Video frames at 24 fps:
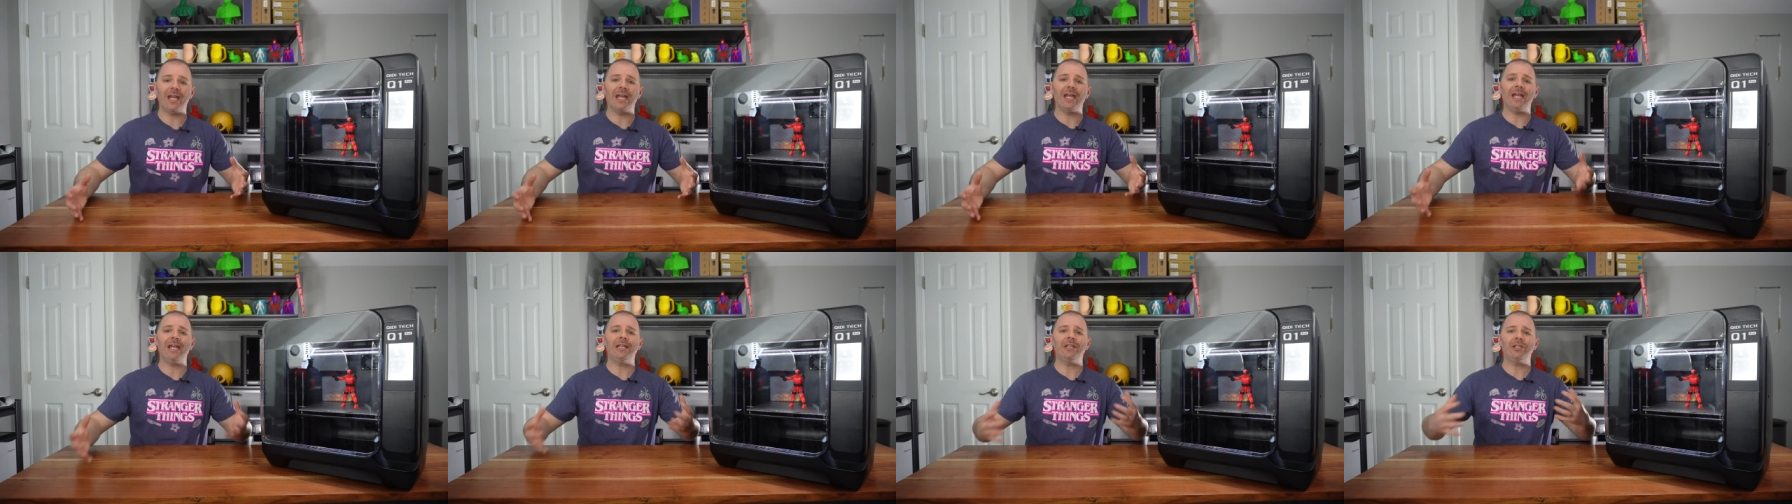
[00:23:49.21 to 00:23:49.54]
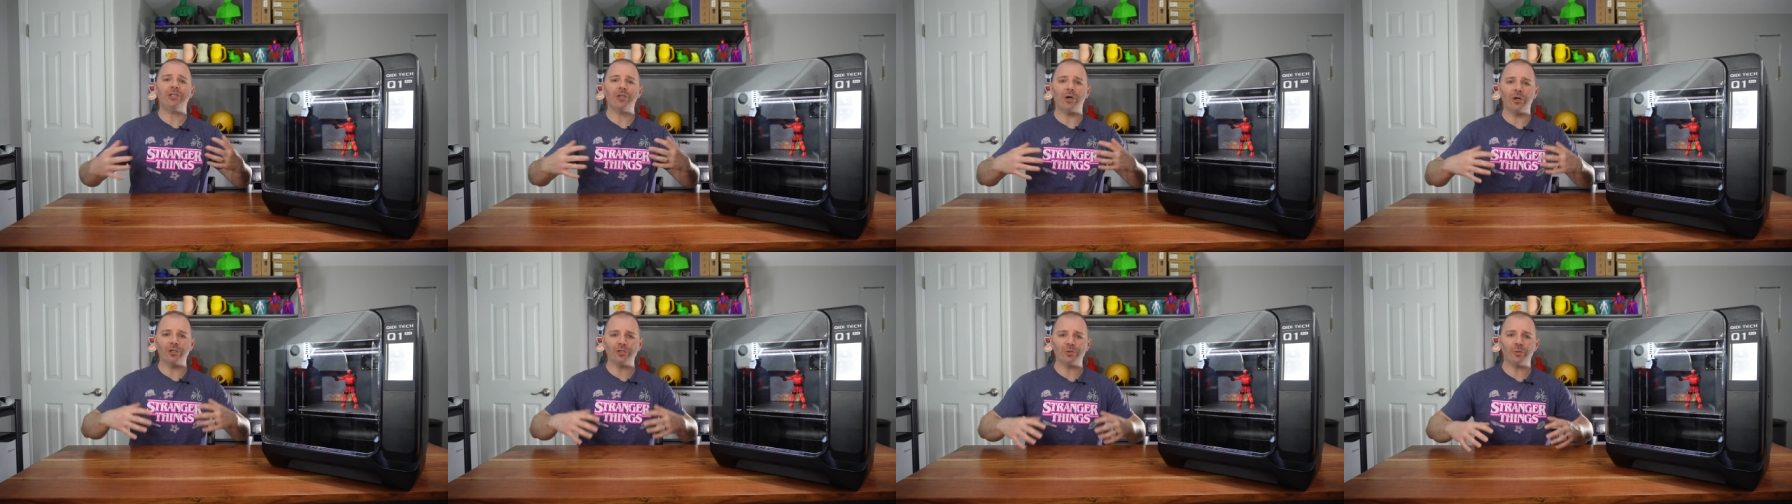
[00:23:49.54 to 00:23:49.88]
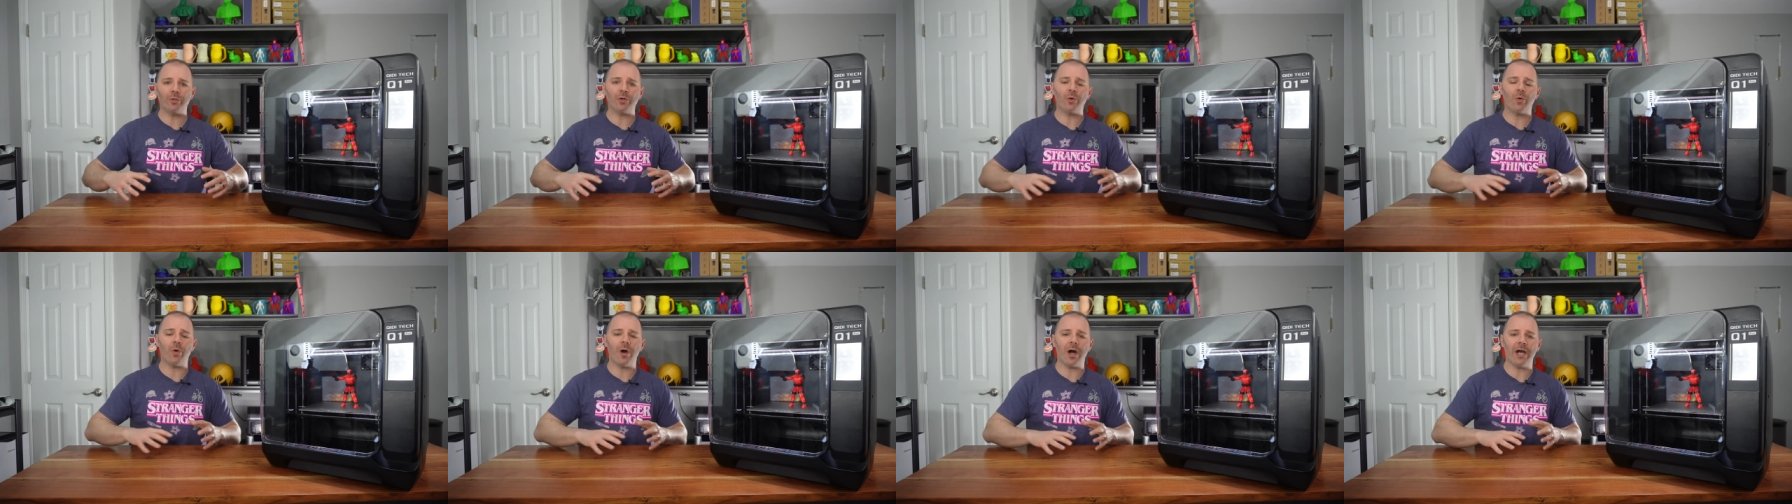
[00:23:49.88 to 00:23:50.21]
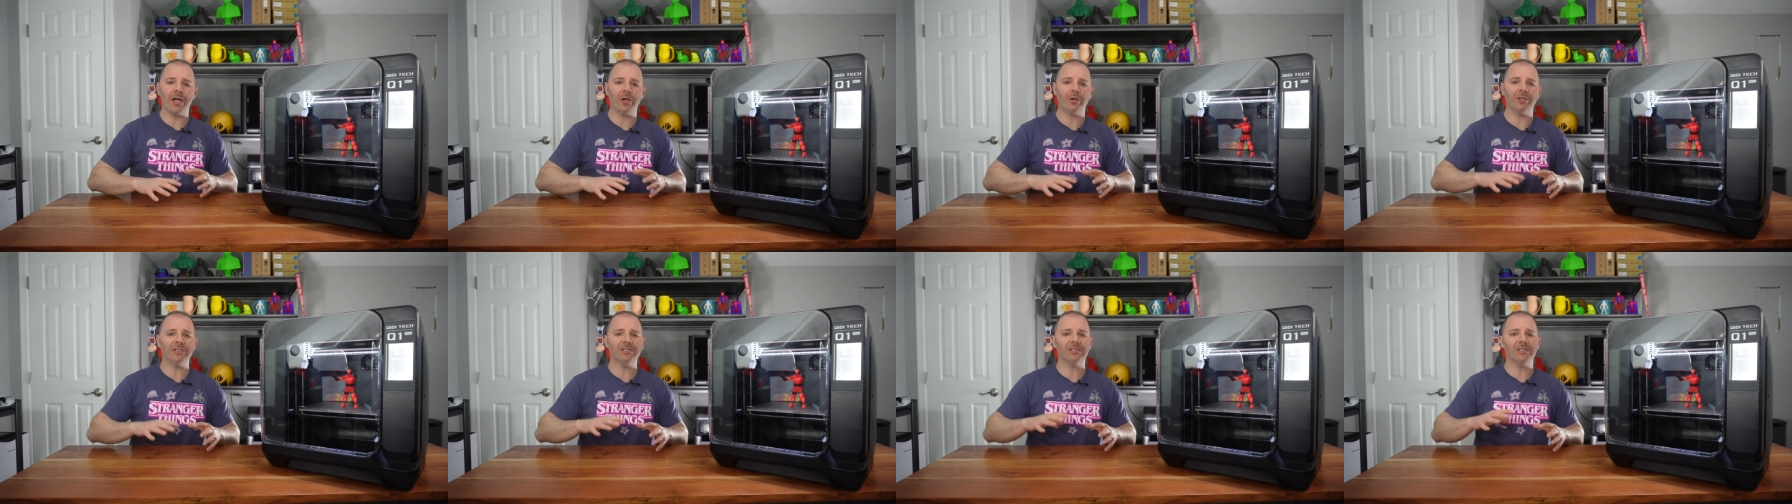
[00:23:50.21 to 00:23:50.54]
it does
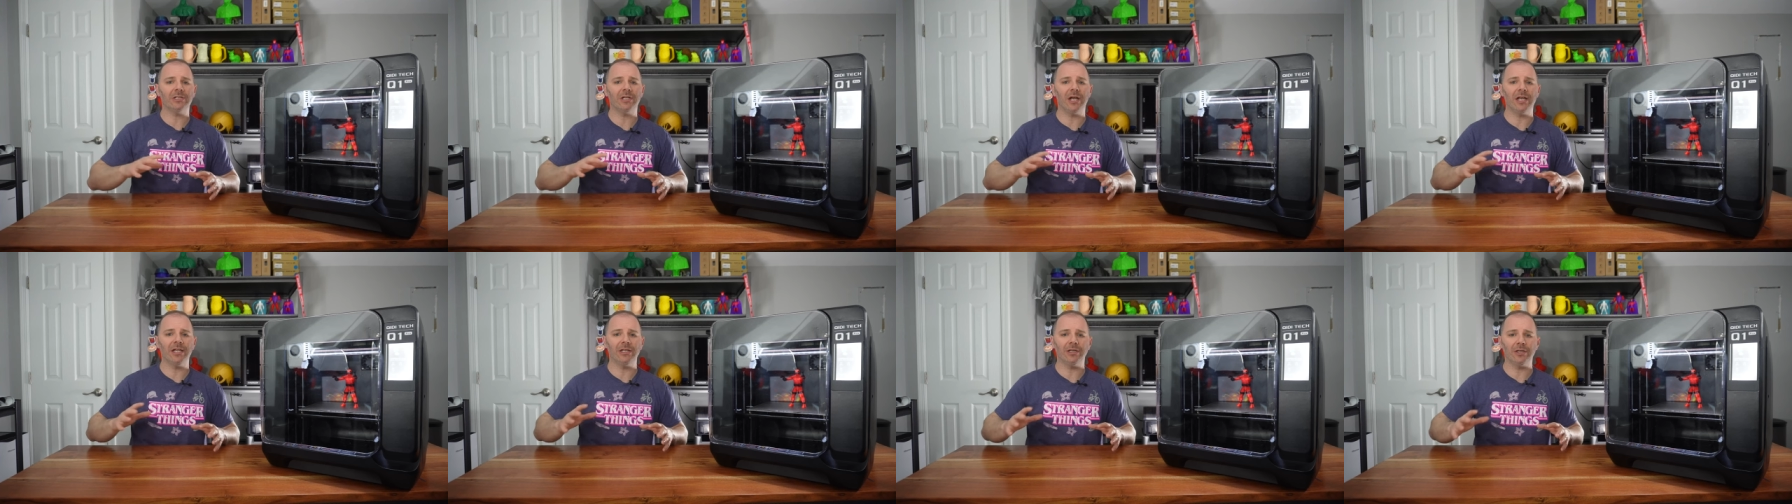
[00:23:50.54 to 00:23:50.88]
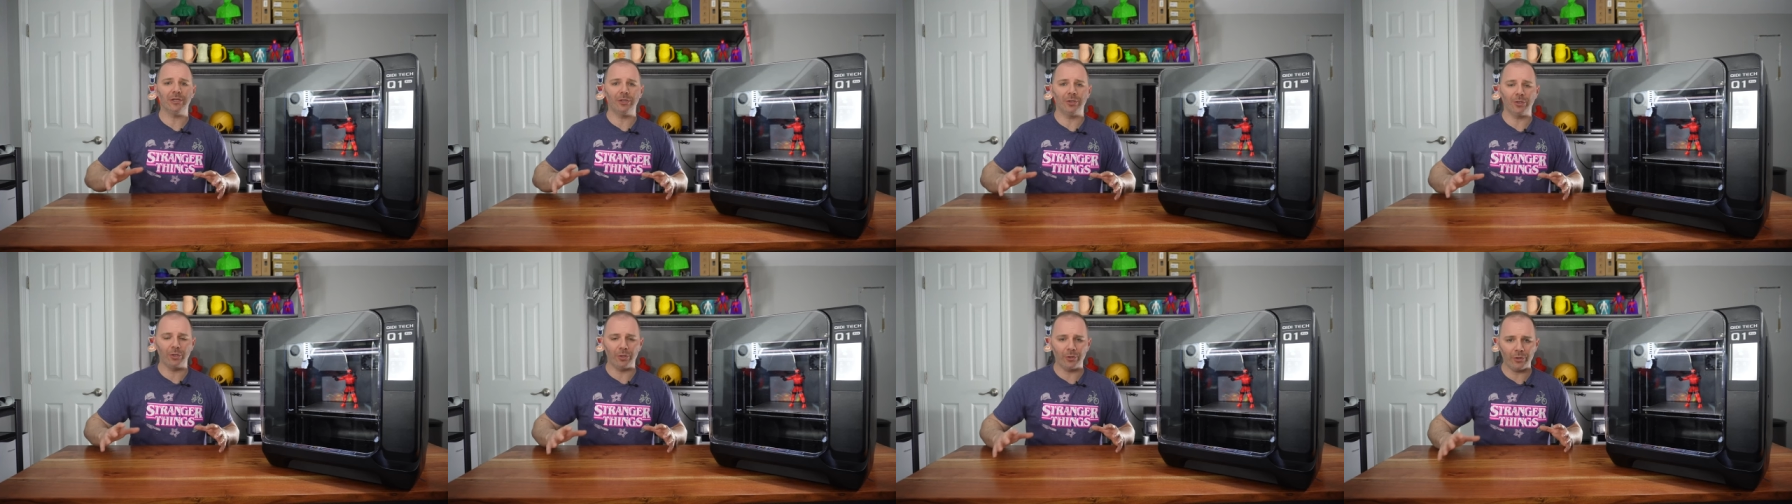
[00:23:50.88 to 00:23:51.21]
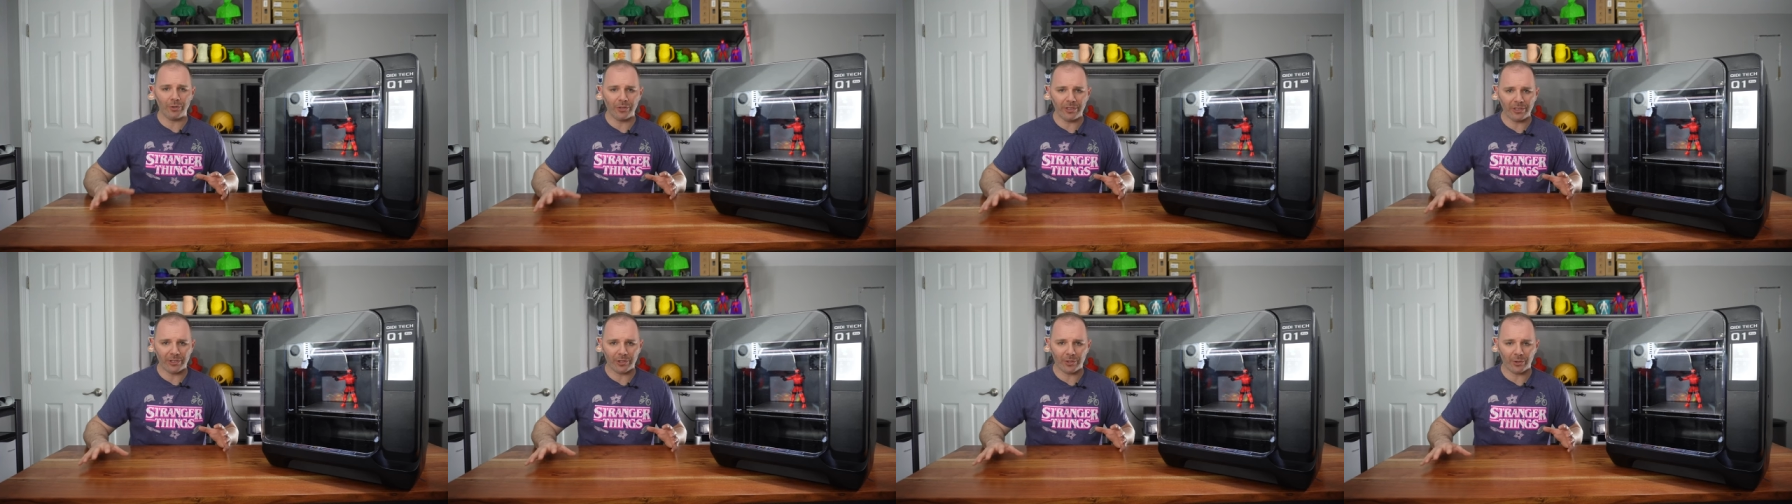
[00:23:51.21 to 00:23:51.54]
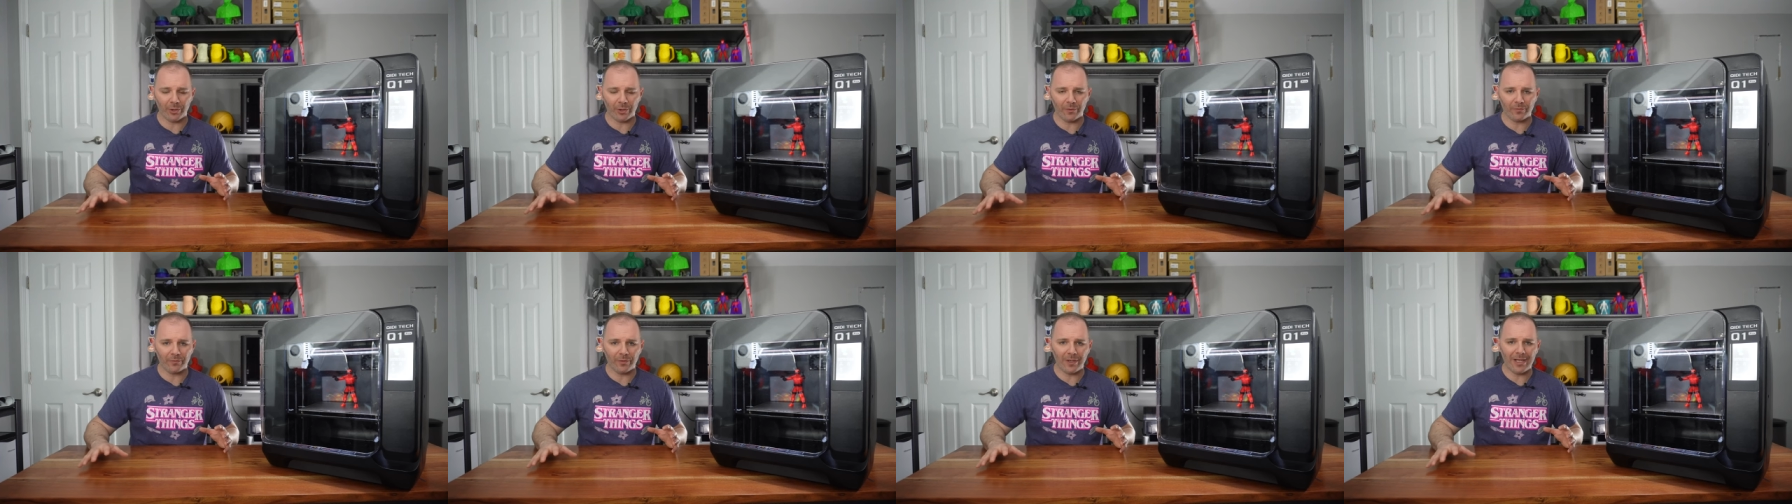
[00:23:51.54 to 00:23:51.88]
require a slight learning
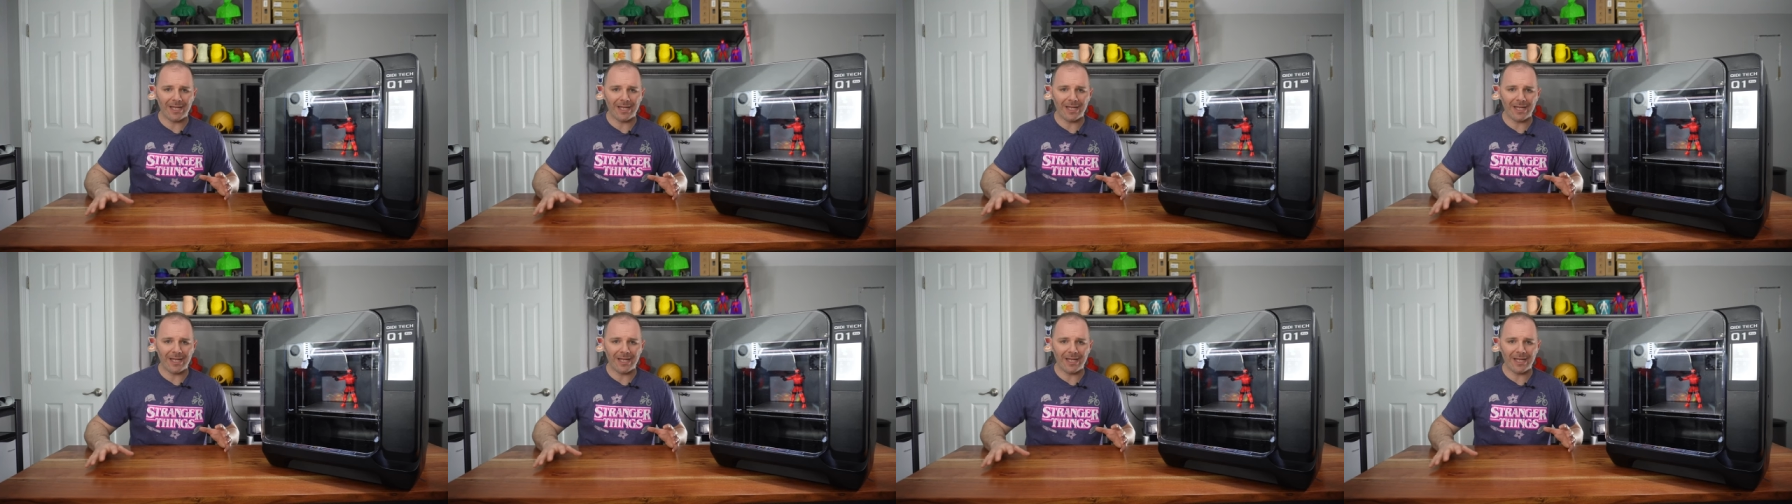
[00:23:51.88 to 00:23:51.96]
curve